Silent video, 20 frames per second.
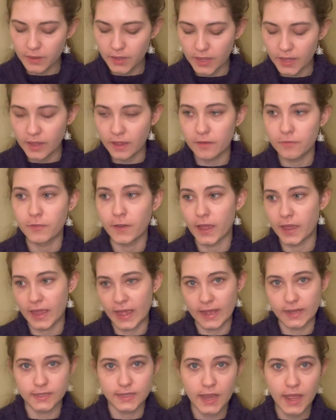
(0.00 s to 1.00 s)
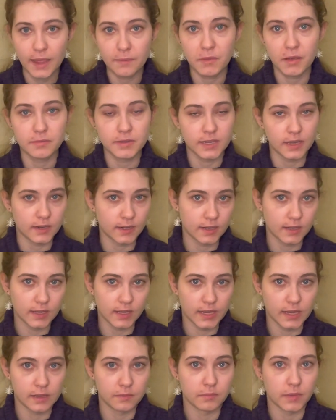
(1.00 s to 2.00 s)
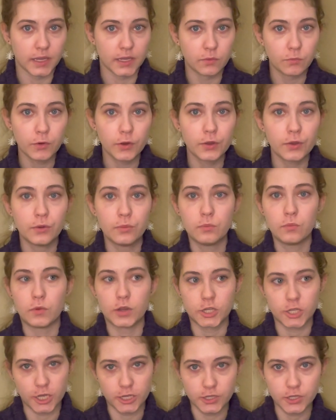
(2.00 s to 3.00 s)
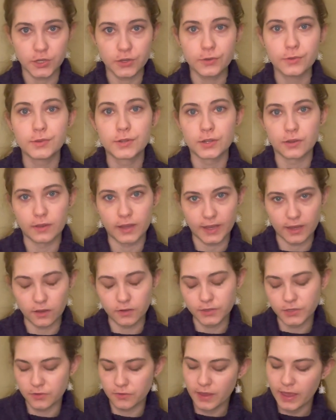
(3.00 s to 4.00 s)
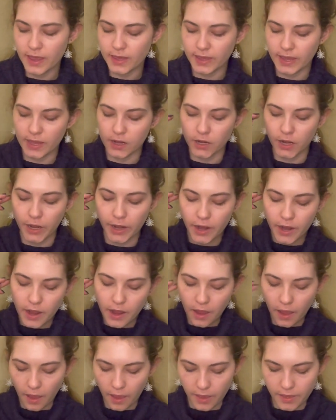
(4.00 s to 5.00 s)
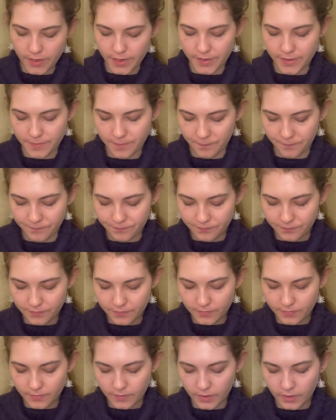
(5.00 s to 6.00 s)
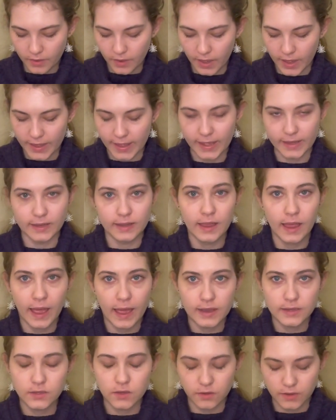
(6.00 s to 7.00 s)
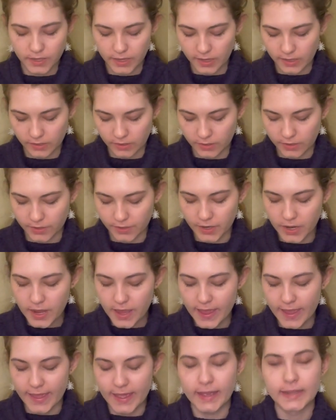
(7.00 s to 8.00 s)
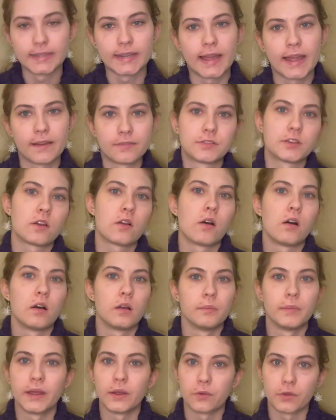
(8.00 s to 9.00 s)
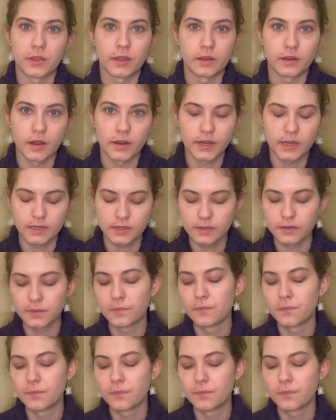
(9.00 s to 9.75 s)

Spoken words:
If I had time, I was going to clean my room, which I do, so I'll do that later. I had class on here, and I have to call my orthodontist.